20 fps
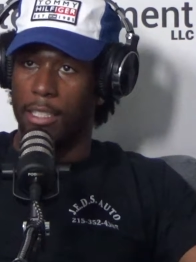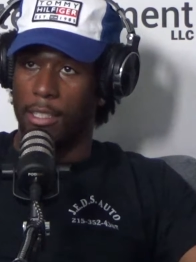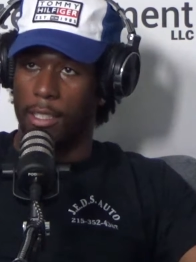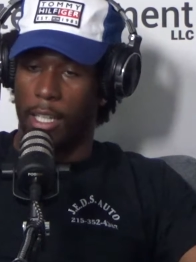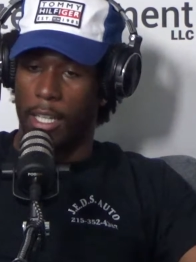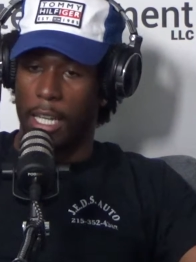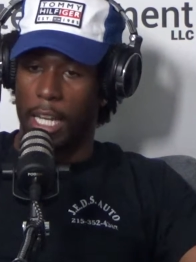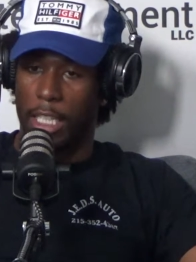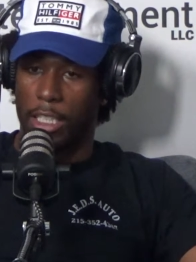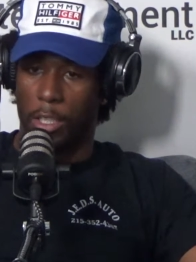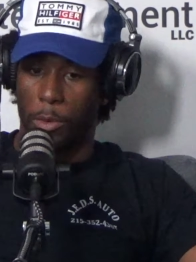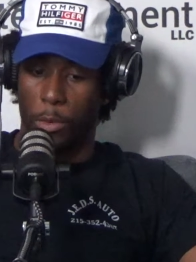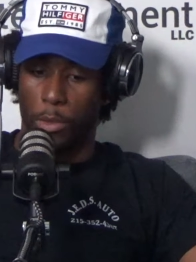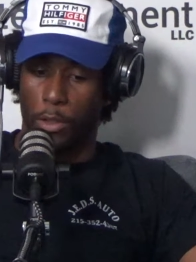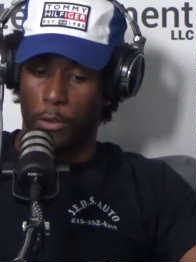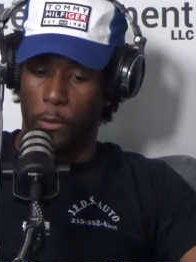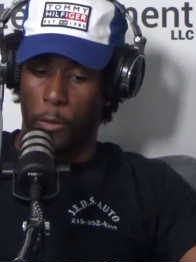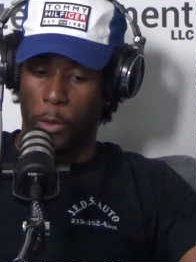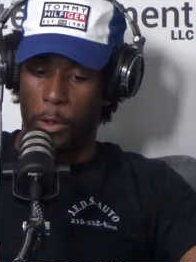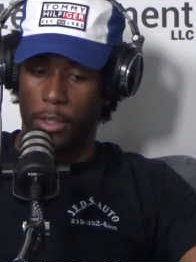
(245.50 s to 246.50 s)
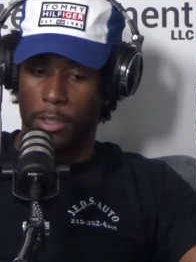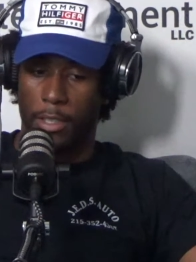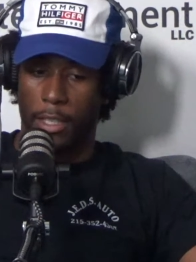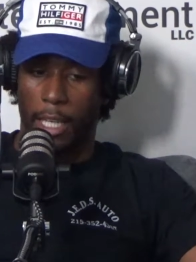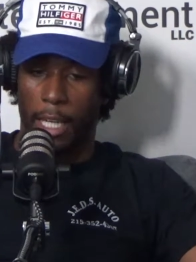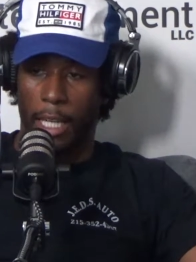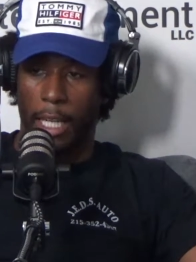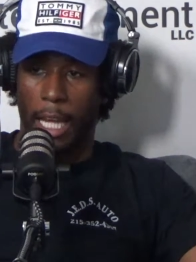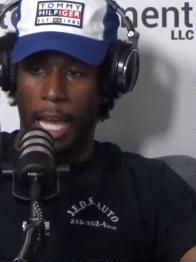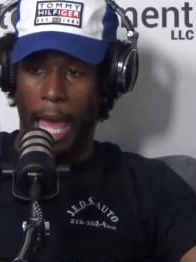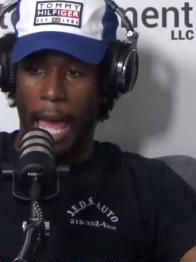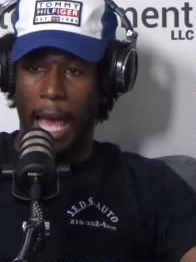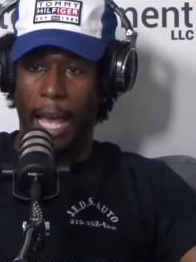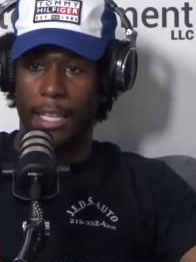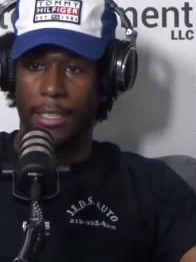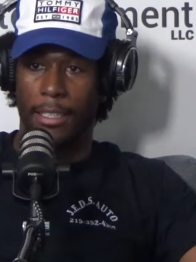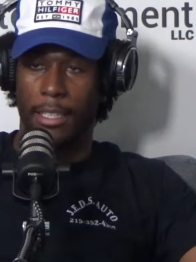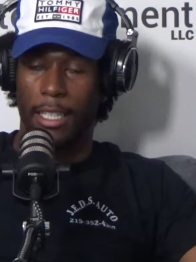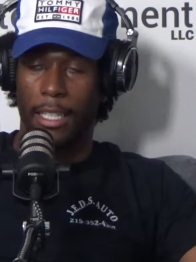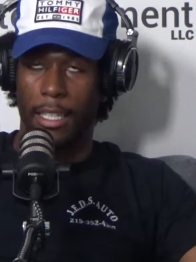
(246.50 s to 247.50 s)
connection with the Force
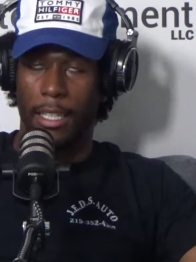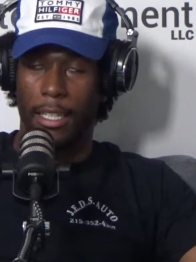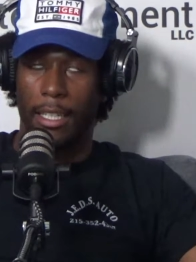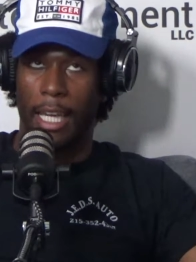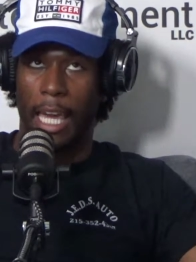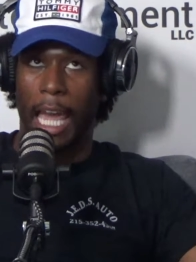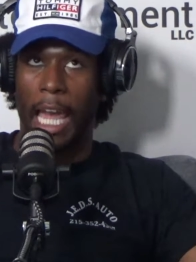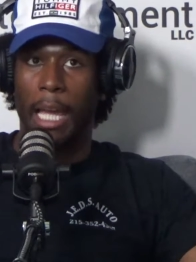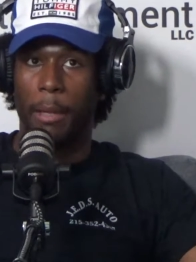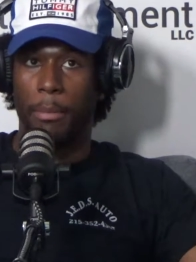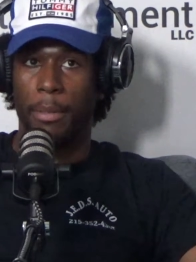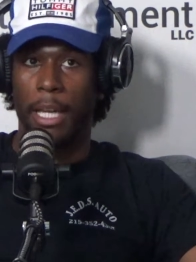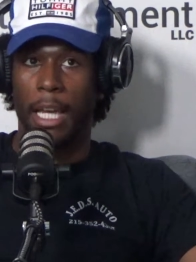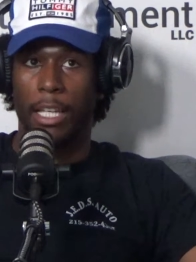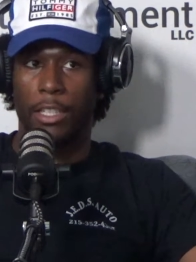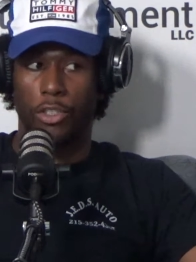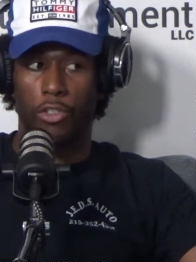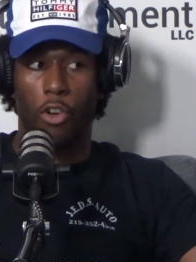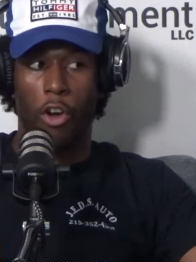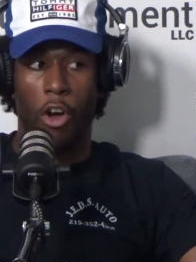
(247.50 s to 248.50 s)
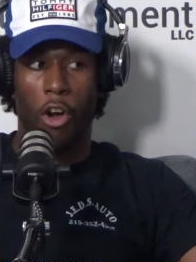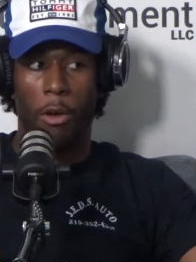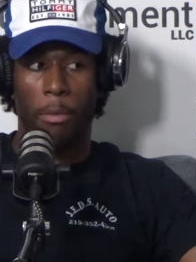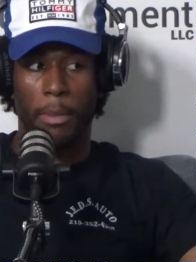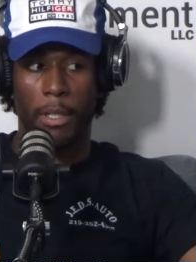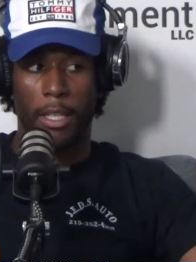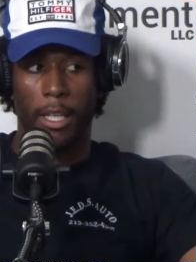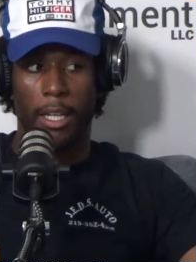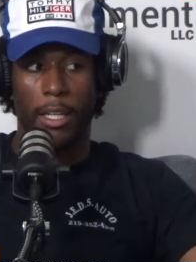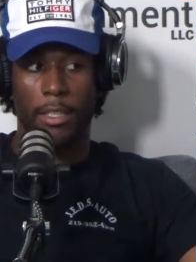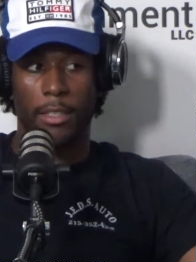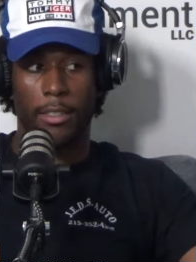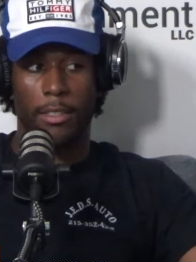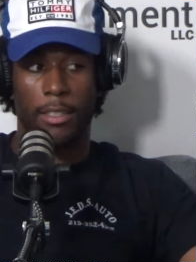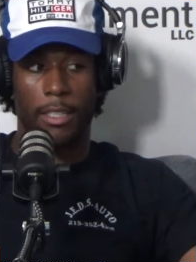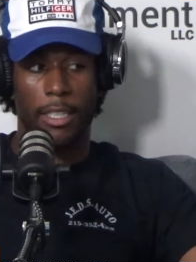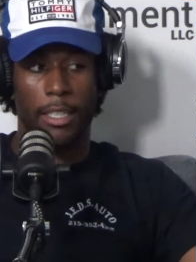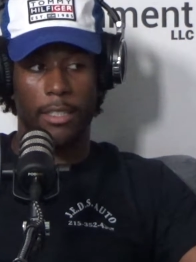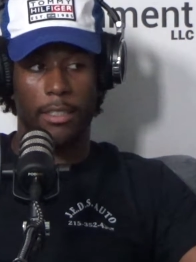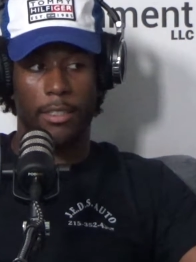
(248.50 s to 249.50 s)
can be as strong because
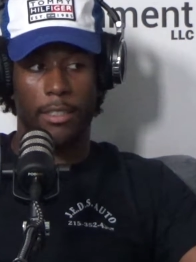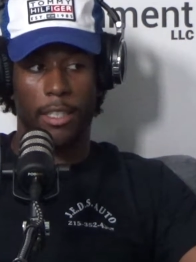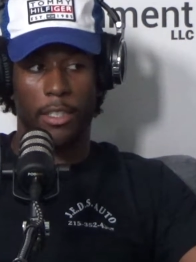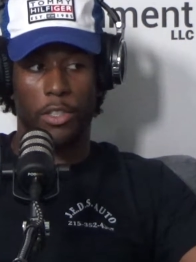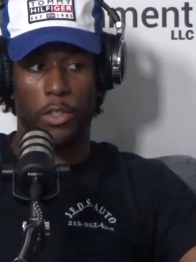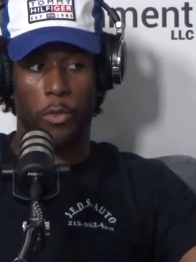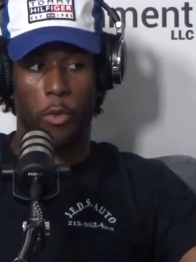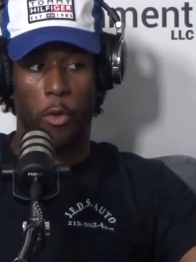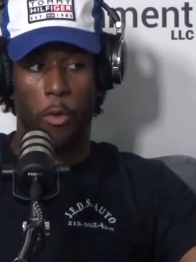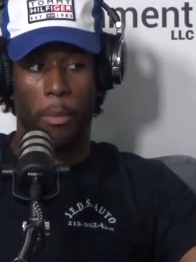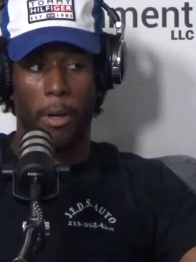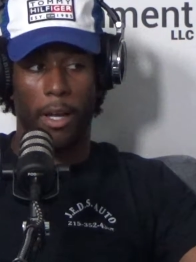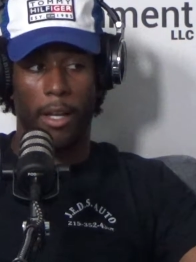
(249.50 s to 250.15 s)
he's such a robot,